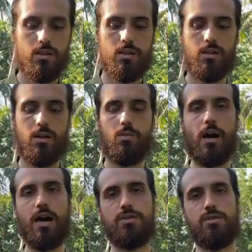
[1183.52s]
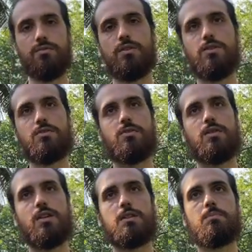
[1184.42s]
the arise of this
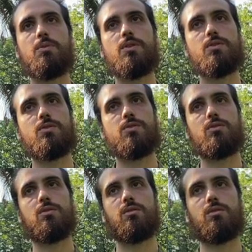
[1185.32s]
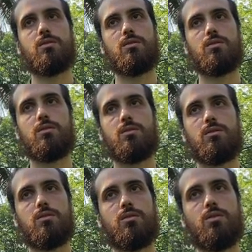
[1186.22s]
experience
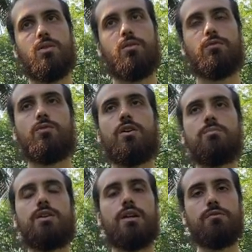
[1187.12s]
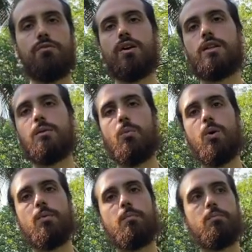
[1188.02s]
of not being afraid
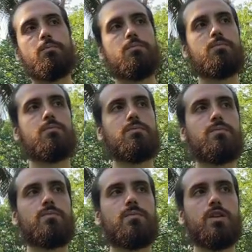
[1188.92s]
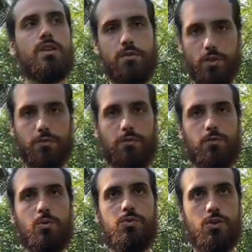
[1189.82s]
anymore, even of
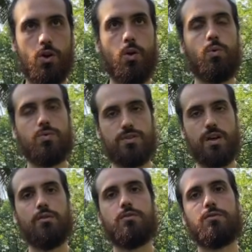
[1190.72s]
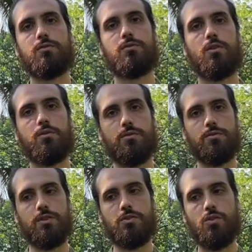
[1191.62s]
losing your own self, of
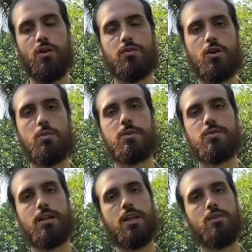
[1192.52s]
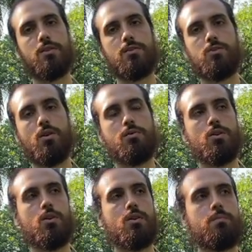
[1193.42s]
dissolving your personality or dissolving
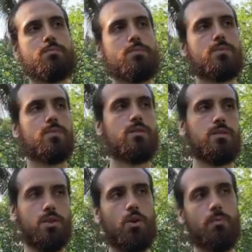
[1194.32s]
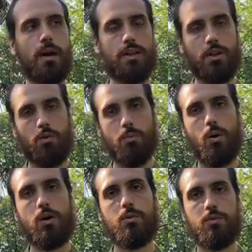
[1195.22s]
your mind and your
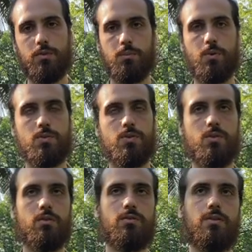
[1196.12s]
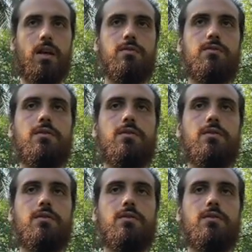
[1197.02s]
body with the process of death,